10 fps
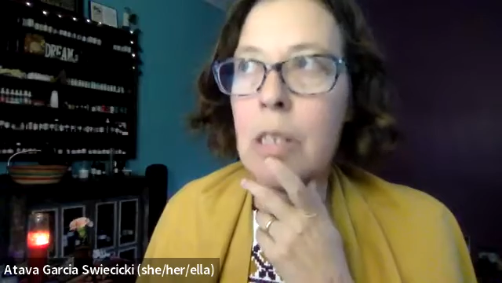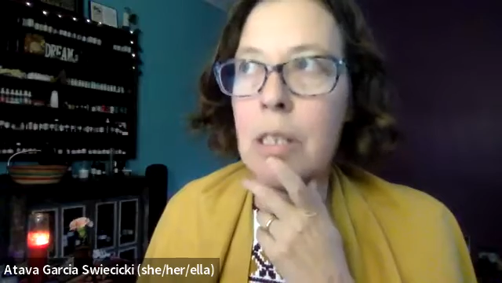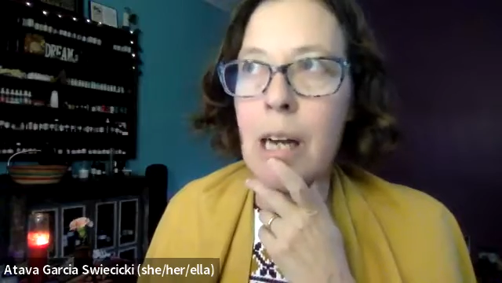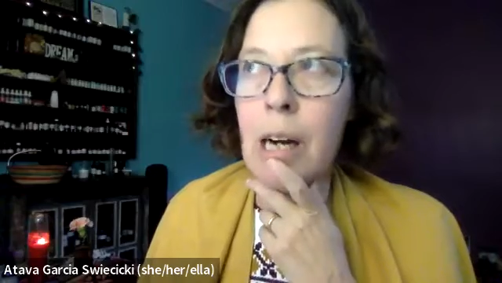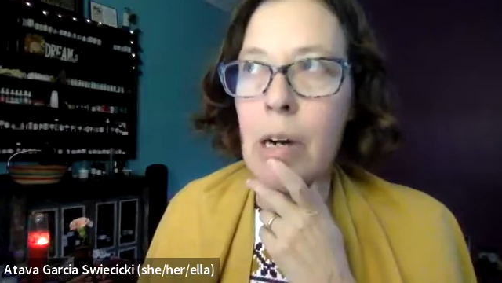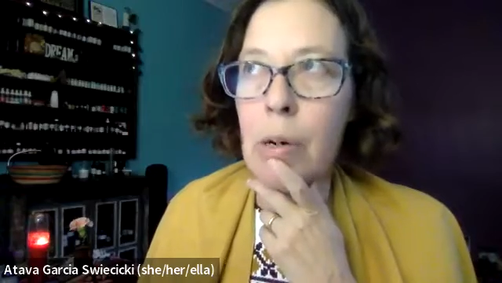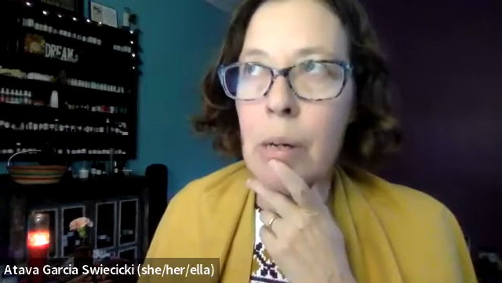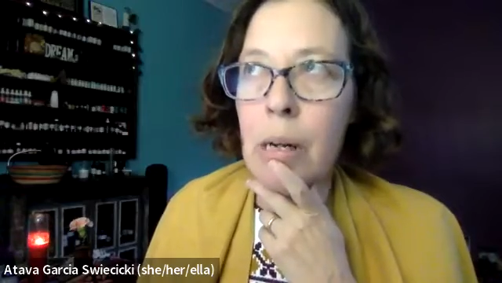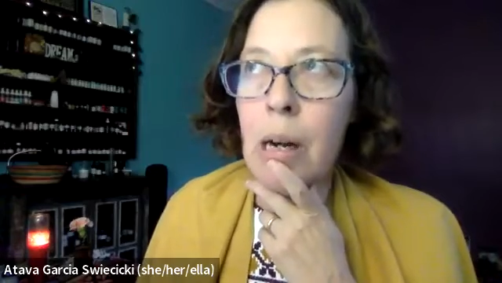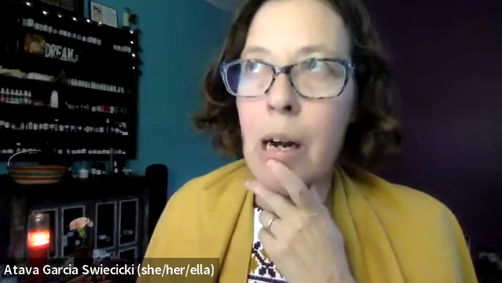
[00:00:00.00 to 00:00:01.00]
It's how
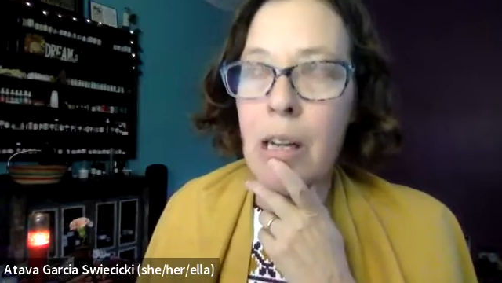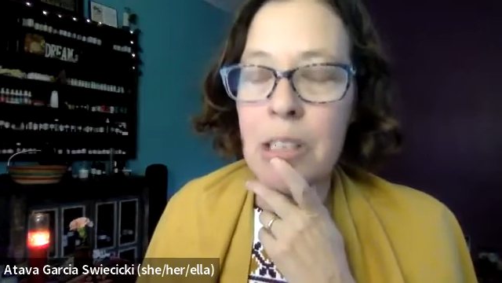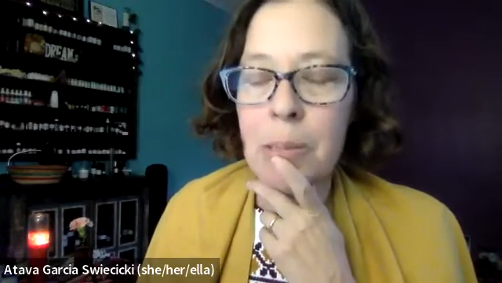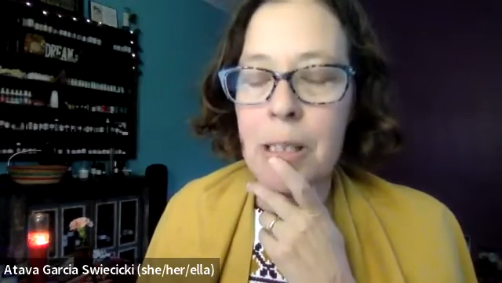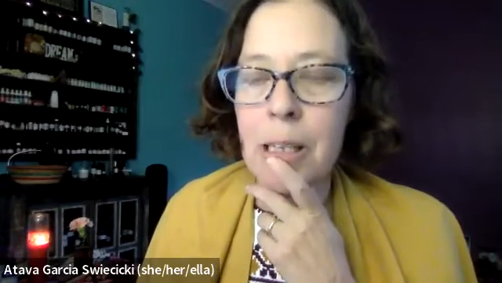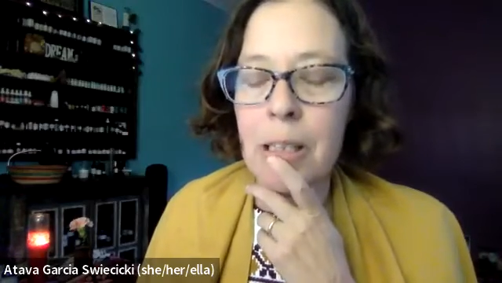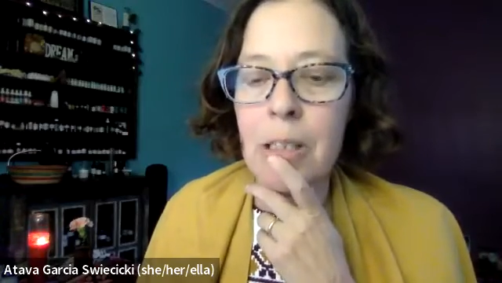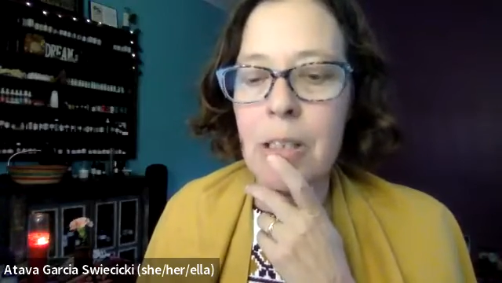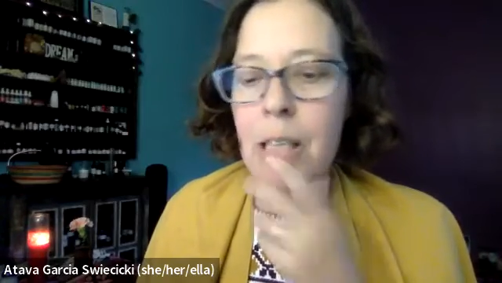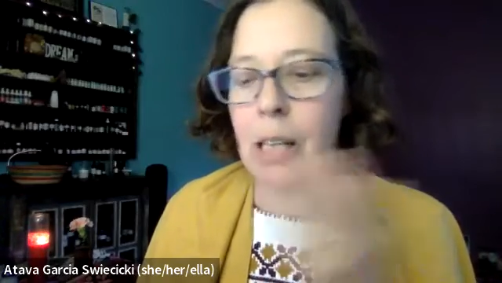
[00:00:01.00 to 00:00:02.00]
to protect
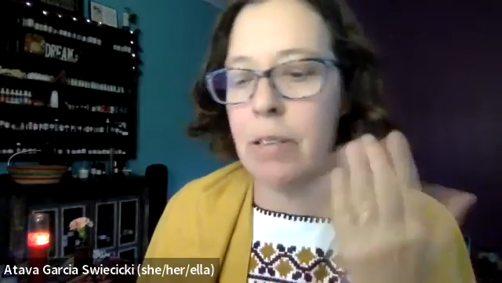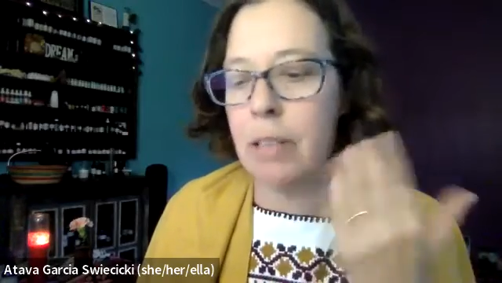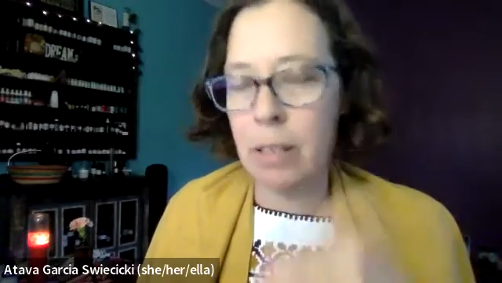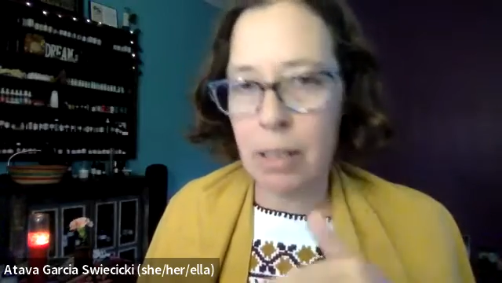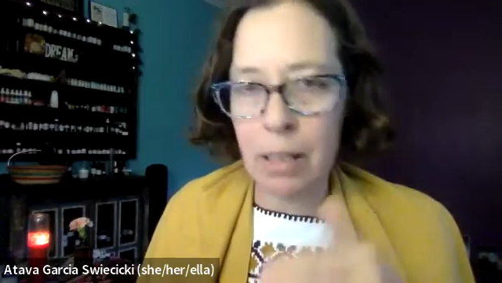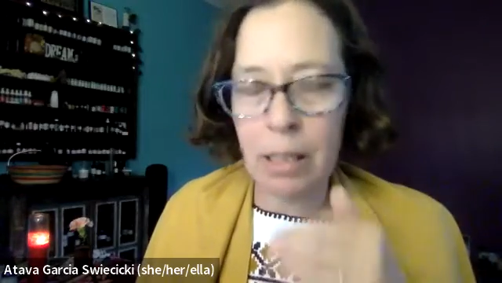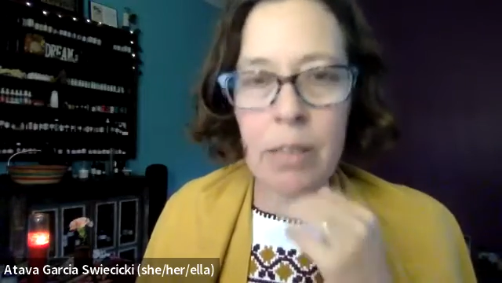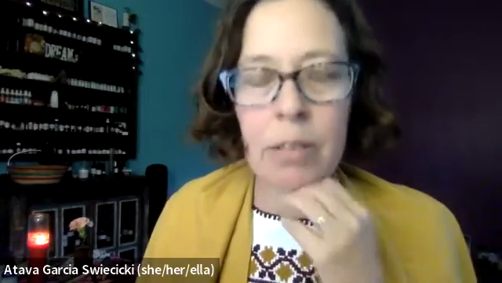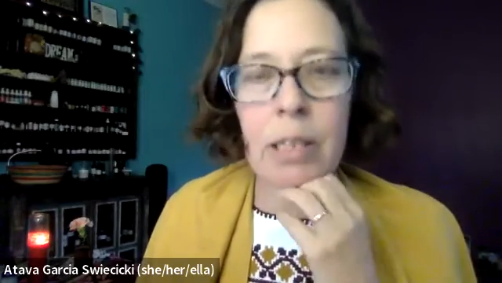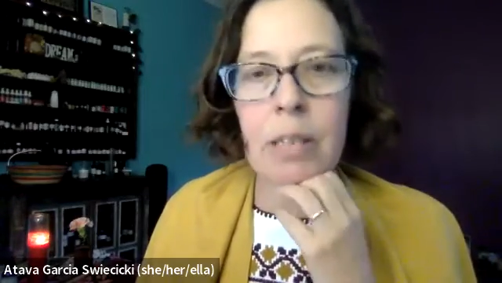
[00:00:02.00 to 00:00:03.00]
ourselves, how to clean
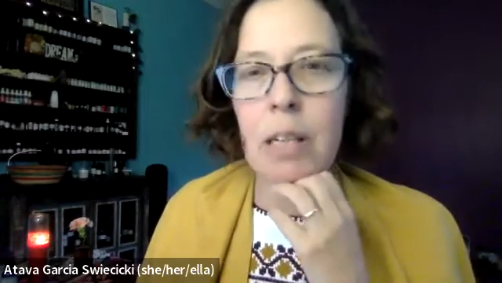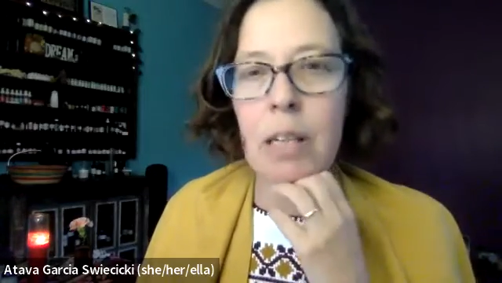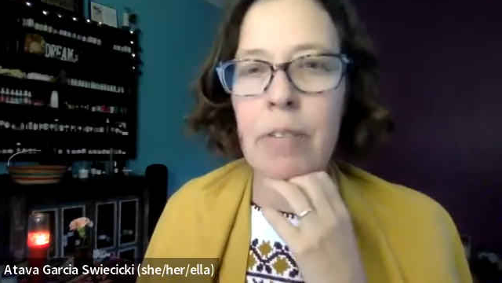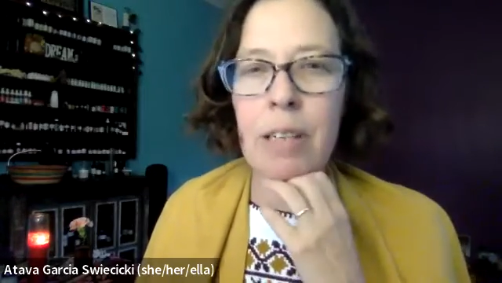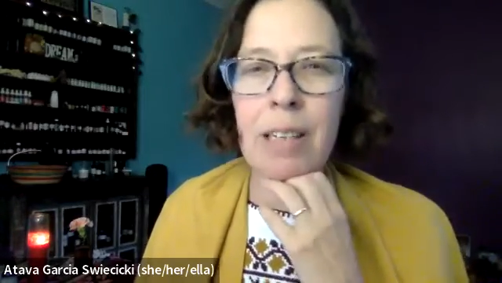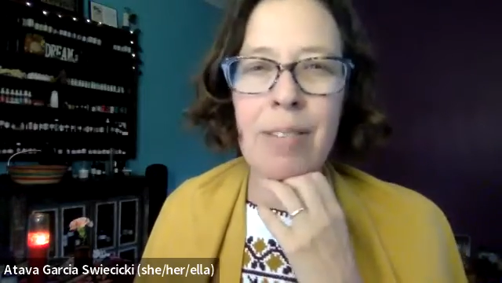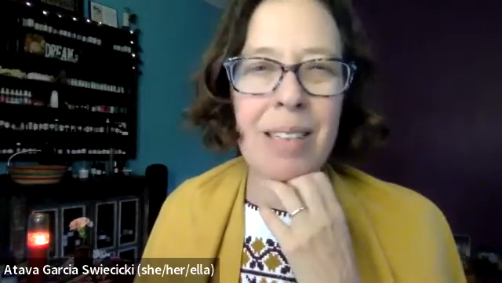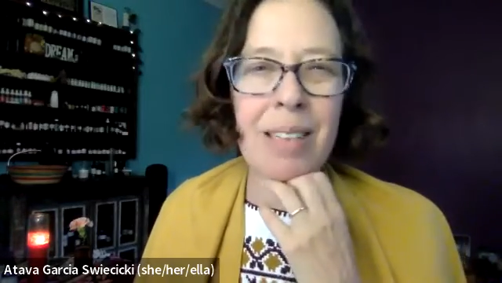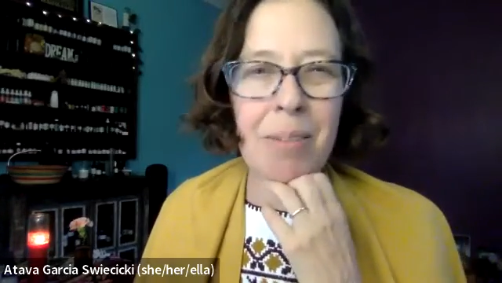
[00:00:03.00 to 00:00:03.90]
ourselves off, and even like,